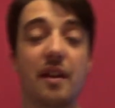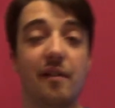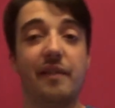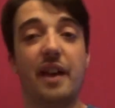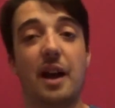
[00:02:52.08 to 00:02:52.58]

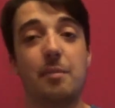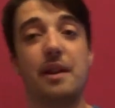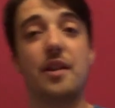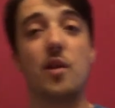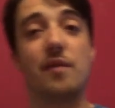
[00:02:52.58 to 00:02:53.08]

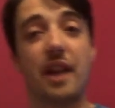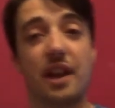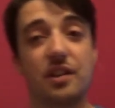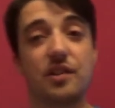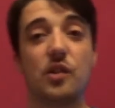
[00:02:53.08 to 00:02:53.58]
VIP
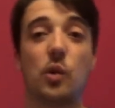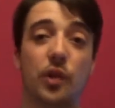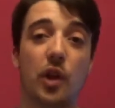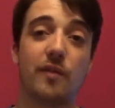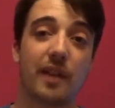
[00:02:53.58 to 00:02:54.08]
notifications, all
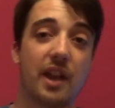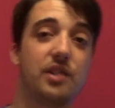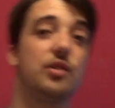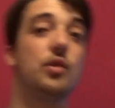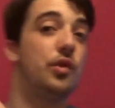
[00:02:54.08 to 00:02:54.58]

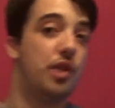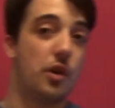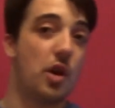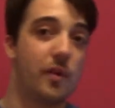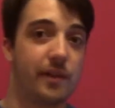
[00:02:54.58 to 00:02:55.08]
notifications, or no
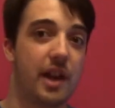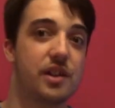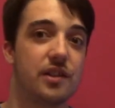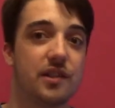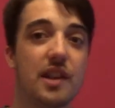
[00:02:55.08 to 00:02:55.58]

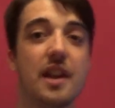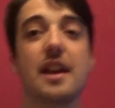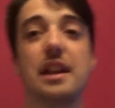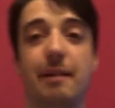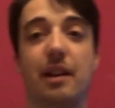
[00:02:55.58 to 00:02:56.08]
notifications,
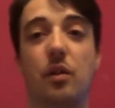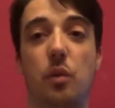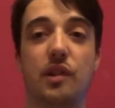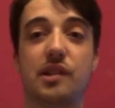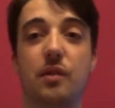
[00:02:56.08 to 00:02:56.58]
depending on
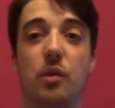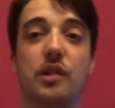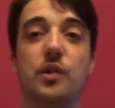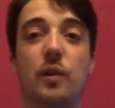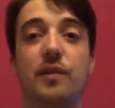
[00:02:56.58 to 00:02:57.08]
what
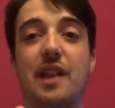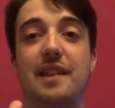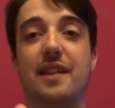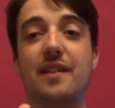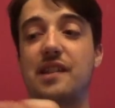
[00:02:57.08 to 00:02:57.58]
sort of
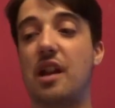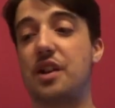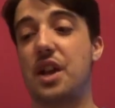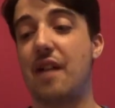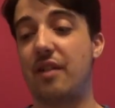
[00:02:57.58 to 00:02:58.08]
setting of the slider
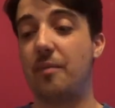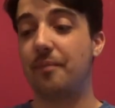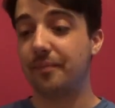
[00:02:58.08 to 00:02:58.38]
you have it on.